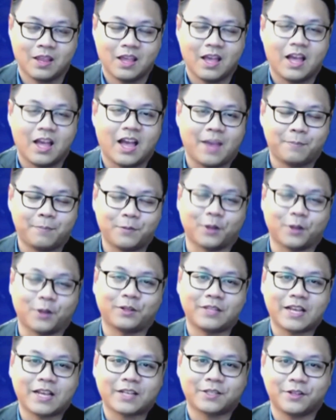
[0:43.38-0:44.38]
I'm Dr.
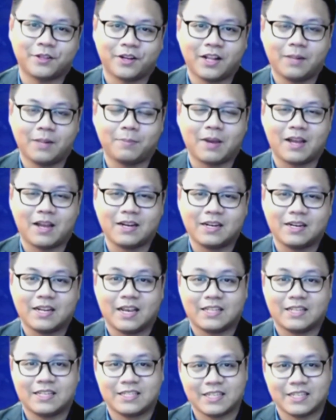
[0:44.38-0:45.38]
Dexter Galvan,
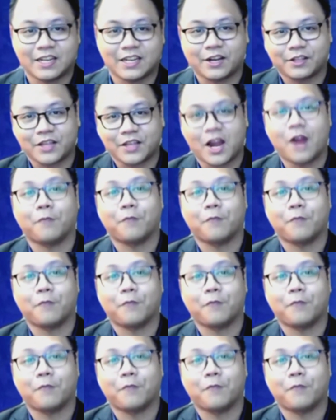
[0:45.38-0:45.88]
Assistant Secretary